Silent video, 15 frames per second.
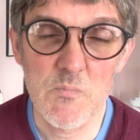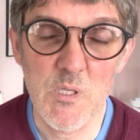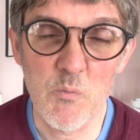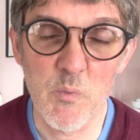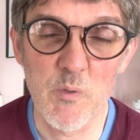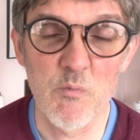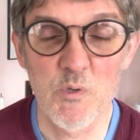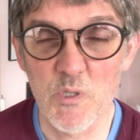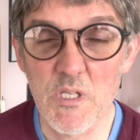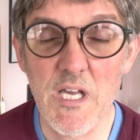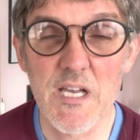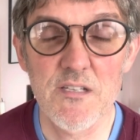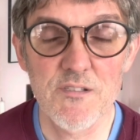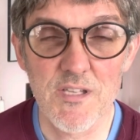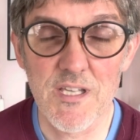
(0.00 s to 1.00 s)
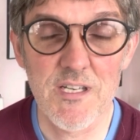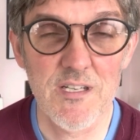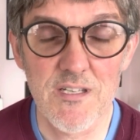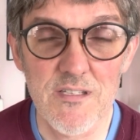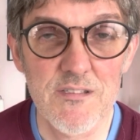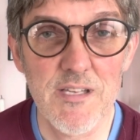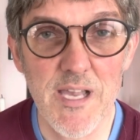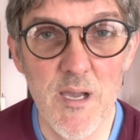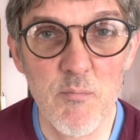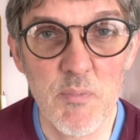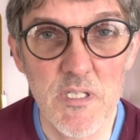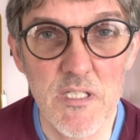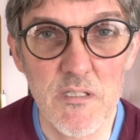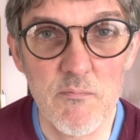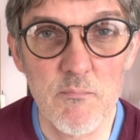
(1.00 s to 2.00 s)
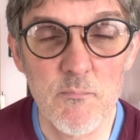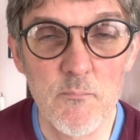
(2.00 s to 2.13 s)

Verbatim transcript: and we realize that it is happening.